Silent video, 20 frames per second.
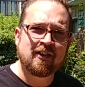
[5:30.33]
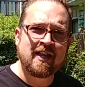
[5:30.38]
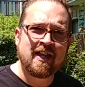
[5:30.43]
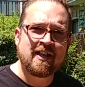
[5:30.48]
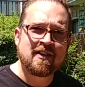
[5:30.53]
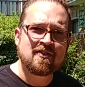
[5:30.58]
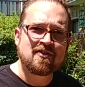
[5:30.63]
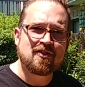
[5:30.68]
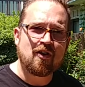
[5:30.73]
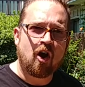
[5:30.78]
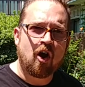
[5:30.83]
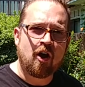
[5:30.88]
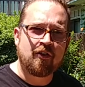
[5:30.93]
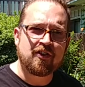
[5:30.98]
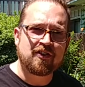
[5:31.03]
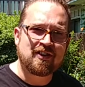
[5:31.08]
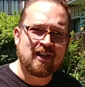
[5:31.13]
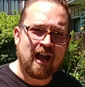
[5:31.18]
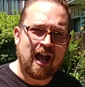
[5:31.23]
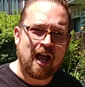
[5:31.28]
lens on
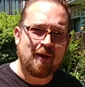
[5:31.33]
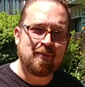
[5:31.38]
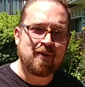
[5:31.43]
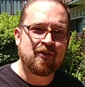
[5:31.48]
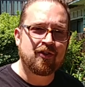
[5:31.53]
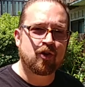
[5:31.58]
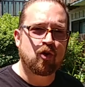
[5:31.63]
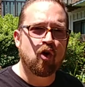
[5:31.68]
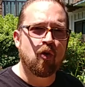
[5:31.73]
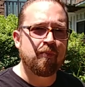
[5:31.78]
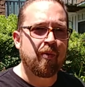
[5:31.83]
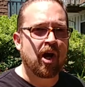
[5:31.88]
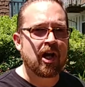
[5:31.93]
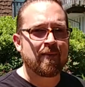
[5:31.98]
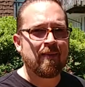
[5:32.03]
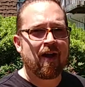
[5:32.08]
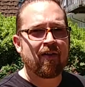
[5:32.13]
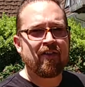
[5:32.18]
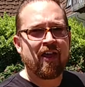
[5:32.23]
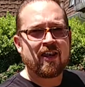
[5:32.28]
the top. And the cool part
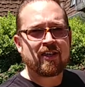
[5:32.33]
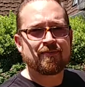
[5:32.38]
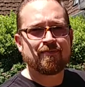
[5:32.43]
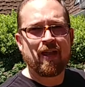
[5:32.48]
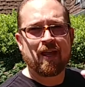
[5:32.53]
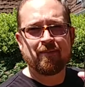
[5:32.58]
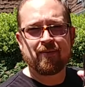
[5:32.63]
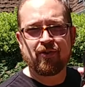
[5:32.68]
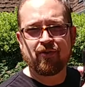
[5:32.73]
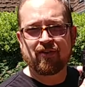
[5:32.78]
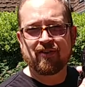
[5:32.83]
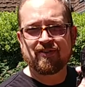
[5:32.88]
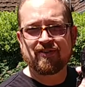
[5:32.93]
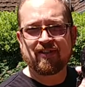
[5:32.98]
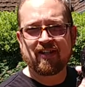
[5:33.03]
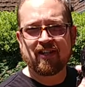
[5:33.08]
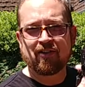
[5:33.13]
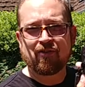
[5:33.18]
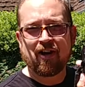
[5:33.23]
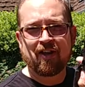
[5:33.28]
about that is, maybe you can
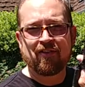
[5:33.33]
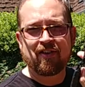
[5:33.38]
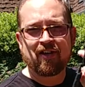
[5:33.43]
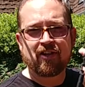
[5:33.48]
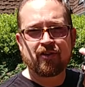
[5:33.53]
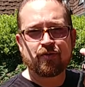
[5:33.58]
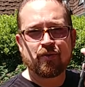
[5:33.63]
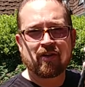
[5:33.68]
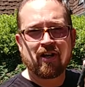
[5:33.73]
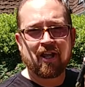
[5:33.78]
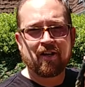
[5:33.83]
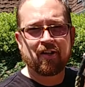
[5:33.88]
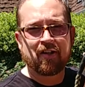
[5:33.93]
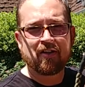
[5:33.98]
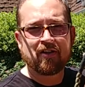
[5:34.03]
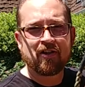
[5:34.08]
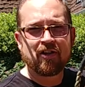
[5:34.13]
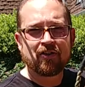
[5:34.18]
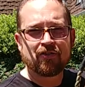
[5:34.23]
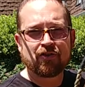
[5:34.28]
see it right there as we're kind of
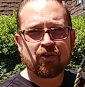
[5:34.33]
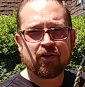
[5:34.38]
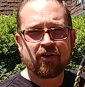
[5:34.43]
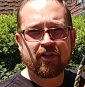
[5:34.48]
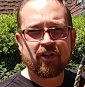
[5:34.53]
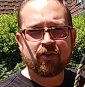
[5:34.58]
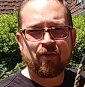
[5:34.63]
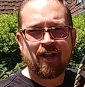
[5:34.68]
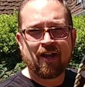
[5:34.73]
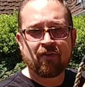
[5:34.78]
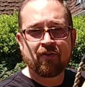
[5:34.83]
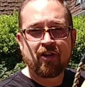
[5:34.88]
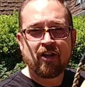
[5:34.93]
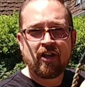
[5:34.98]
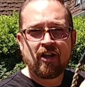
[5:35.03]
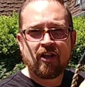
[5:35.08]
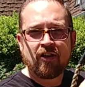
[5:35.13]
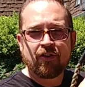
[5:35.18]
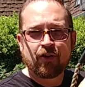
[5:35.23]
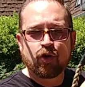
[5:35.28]
turn it around.
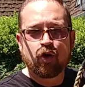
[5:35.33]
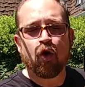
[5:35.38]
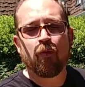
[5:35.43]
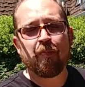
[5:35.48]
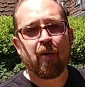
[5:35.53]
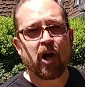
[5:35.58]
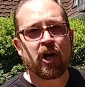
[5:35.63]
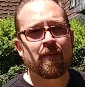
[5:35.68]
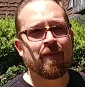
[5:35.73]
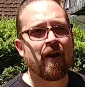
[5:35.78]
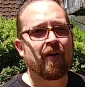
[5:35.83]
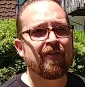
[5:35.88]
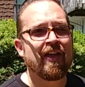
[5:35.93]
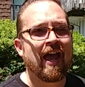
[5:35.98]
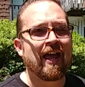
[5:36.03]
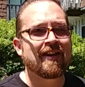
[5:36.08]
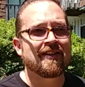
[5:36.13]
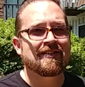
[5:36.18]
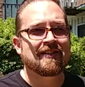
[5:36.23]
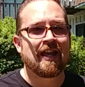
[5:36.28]
The cool part about
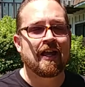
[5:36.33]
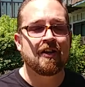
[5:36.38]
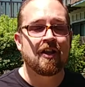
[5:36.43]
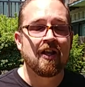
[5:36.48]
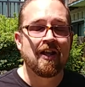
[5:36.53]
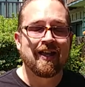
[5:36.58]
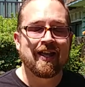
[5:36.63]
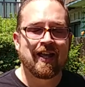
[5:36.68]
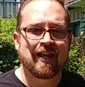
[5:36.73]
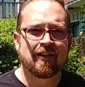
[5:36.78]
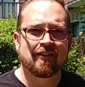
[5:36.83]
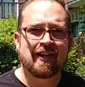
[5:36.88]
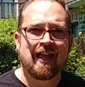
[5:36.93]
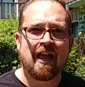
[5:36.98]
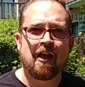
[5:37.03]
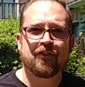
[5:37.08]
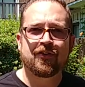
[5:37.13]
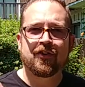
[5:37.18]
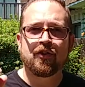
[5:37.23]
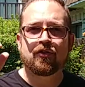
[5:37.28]
that is that it
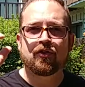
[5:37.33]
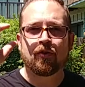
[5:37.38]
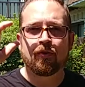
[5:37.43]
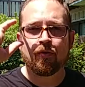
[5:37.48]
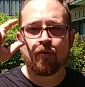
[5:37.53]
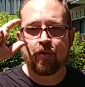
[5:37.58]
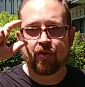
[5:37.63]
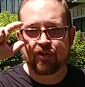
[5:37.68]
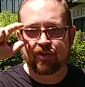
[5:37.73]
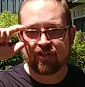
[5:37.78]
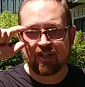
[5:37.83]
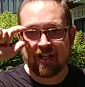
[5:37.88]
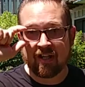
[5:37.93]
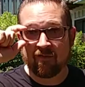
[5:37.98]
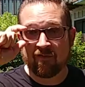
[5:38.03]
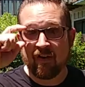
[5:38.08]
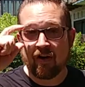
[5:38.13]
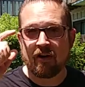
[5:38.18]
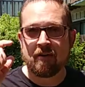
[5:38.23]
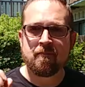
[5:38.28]
allows you to see
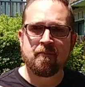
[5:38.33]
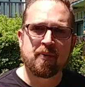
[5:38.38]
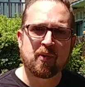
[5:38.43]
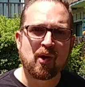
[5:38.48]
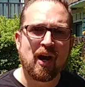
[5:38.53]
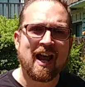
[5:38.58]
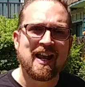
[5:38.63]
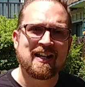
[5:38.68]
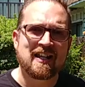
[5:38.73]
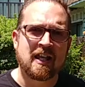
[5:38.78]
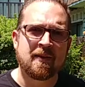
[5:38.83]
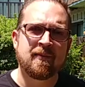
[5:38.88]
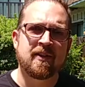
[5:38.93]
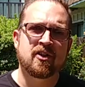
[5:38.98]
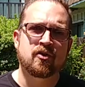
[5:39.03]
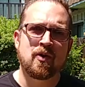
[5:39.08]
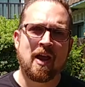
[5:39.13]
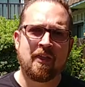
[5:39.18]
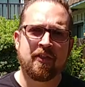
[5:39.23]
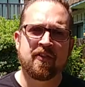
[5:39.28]
a very bright
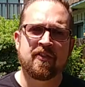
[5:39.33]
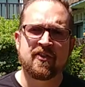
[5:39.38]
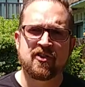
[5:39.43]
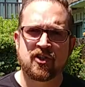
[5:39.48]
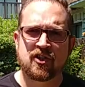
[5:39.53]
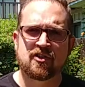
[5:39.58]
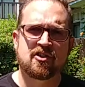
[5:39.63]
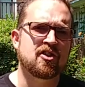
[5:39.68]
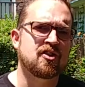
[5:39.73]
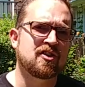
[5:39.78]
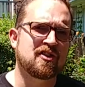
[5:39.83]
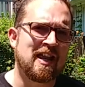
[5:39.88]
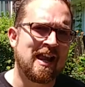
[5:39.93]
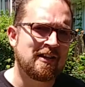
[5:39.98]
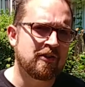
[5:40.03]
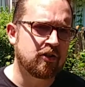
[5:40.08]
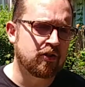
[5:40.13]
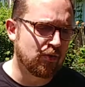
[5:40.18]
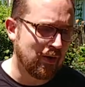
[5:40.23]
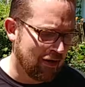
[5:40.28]
image rather than just your
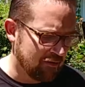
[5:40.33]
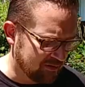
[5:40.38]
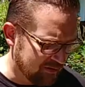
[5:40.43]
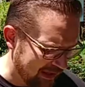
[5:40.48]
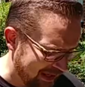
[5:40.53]
standard ground